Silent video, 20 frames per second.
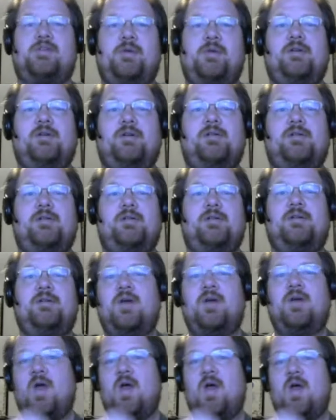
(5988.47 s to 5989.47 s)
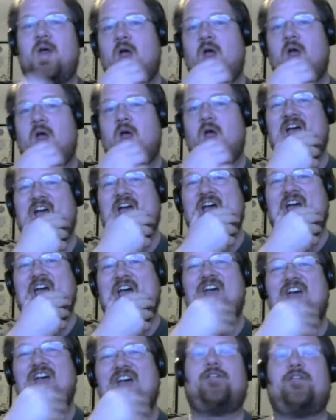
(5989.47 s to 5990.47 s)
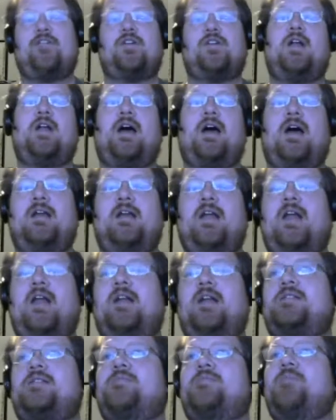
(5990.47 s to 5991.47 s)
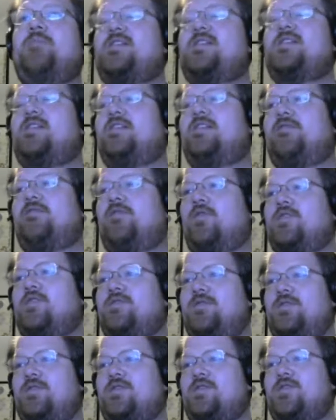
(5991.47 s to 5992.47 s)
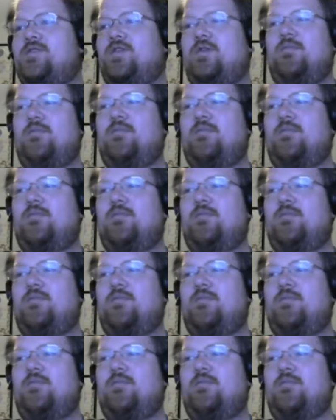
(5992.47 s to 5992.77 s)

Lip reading: 9, and it's messy and forceful, so it breaks ribs, blood spray. It's horrible.